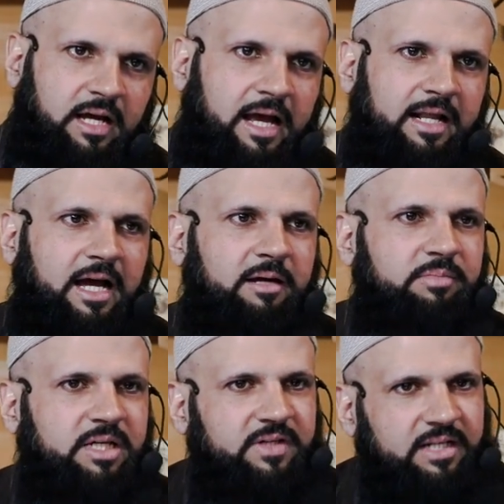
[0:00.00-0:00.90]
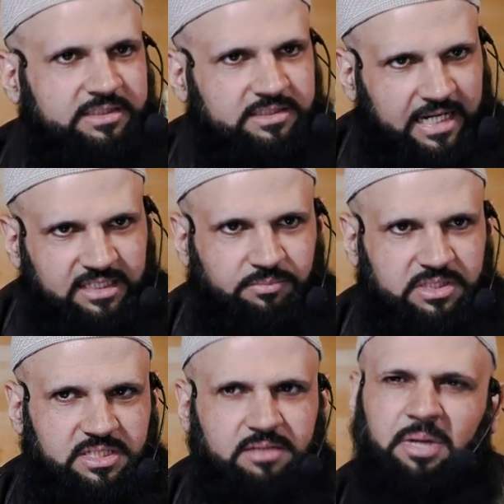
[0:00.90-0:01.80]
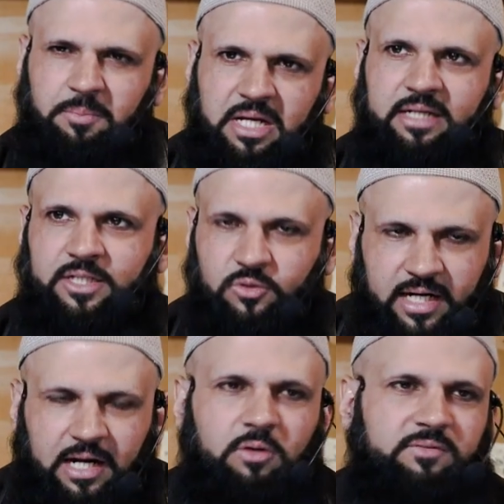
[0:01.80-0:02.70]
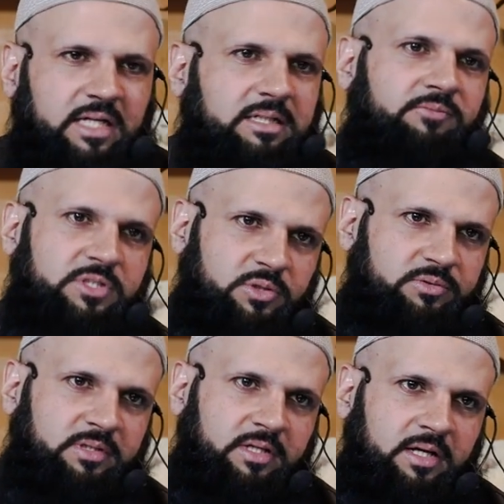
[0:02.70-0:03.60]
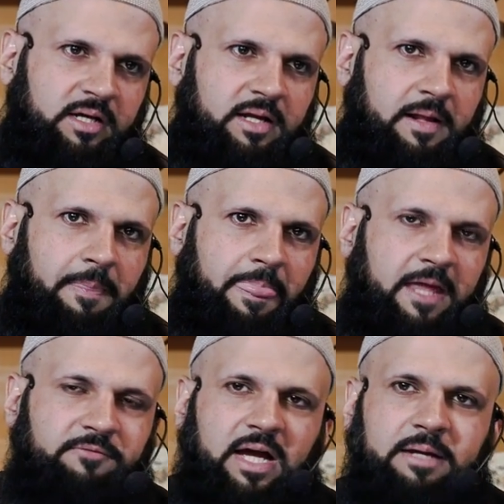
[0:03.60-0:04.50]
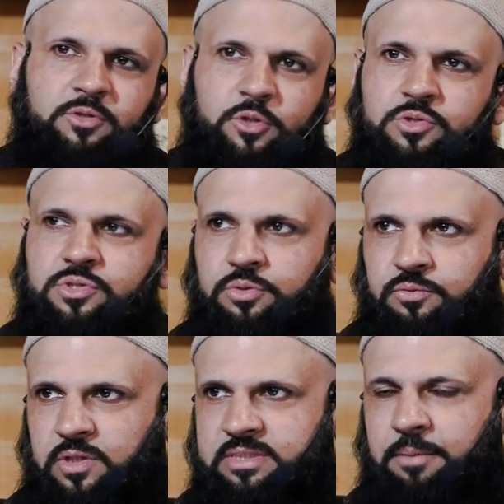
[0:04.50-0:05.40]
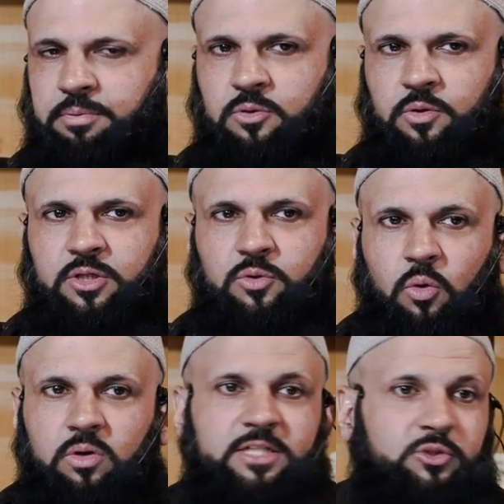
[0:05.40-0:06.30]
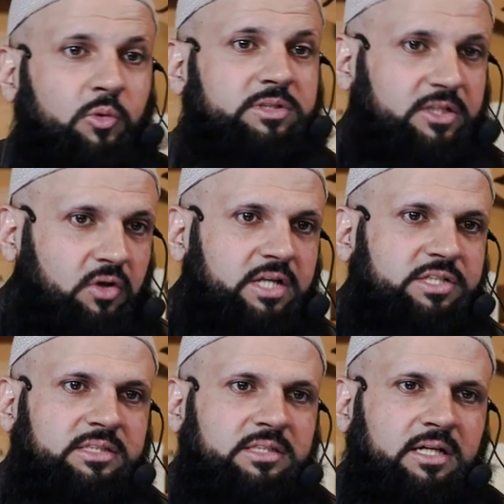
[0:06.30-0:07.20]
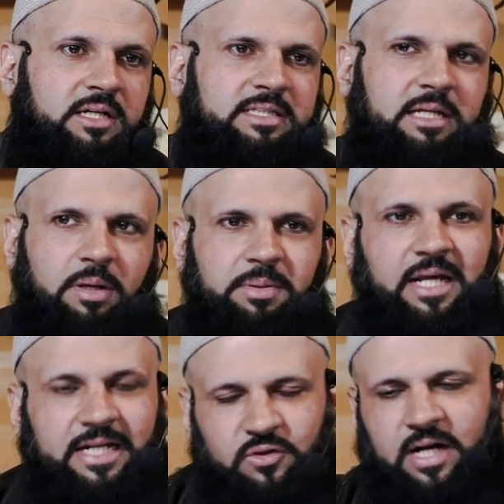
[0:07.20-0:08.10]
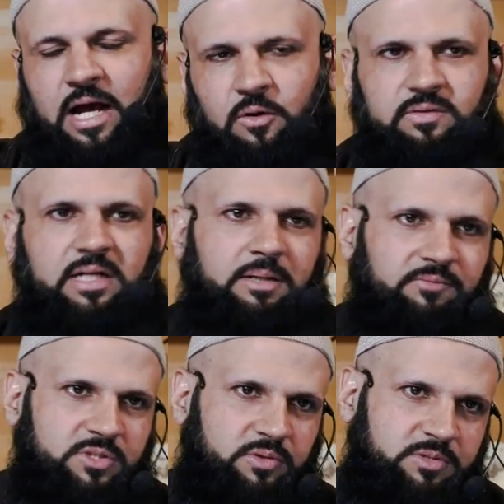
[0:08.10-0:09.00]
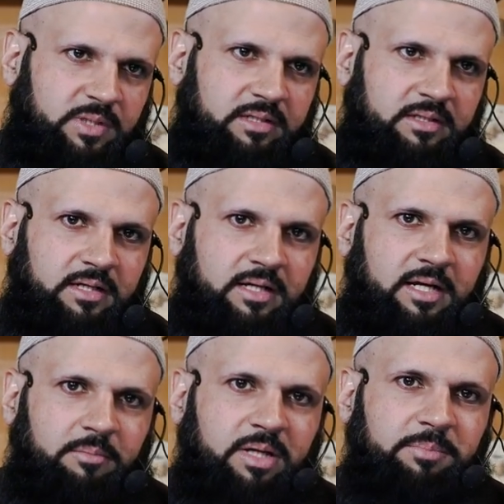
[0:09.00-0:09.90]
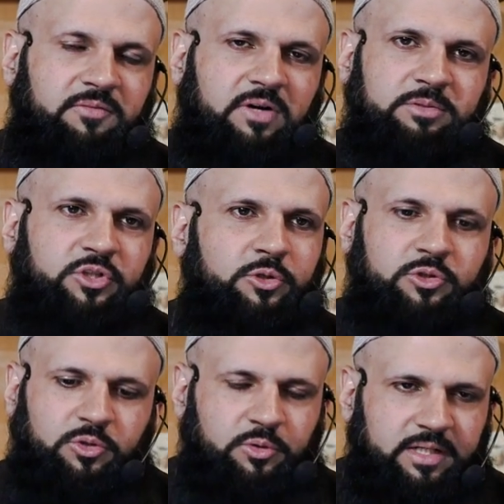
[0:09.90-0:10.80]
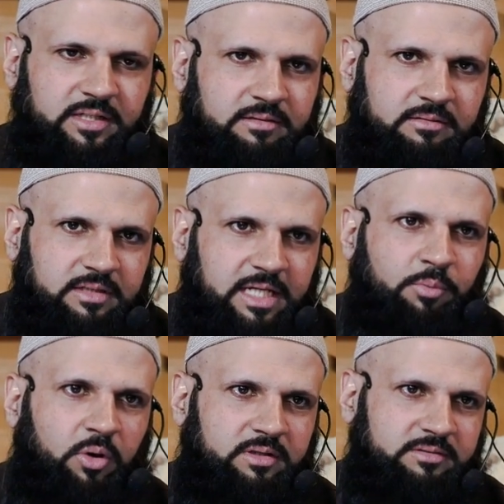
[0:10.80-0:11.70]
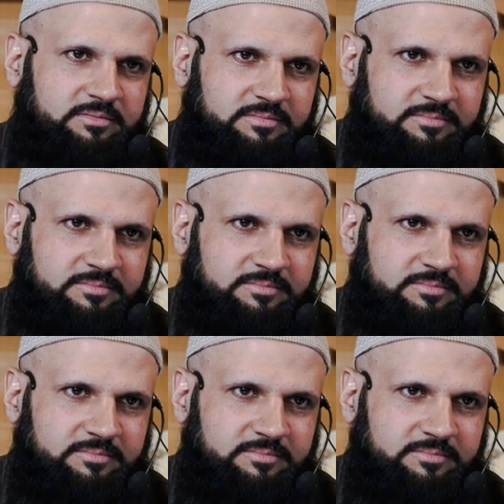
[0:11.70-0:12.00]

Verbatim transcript: and I am giving lectures at the masjid, maybe I need to get out of that comfort zone. If I am used to, for example, going to only schools and colleges, then maybe I need to get out of that comfort zone as well. Maybe if I'm just used to doing keyboard